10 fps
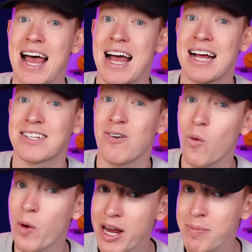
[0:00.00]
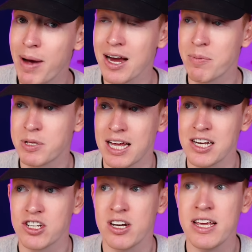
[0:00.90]
as a wing-back,
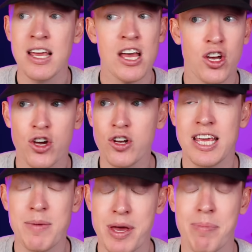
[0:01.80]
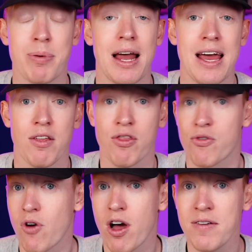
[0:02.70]
potentially. Could he be a player that
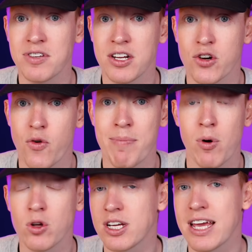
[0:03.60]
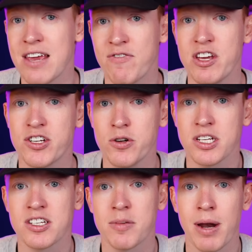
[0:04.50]
thrives under Graham Potter if he
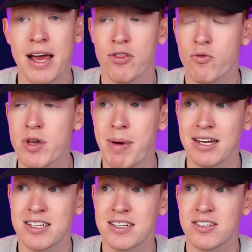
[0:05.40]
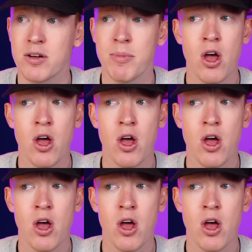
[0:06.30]
chooses to play a 3-back system,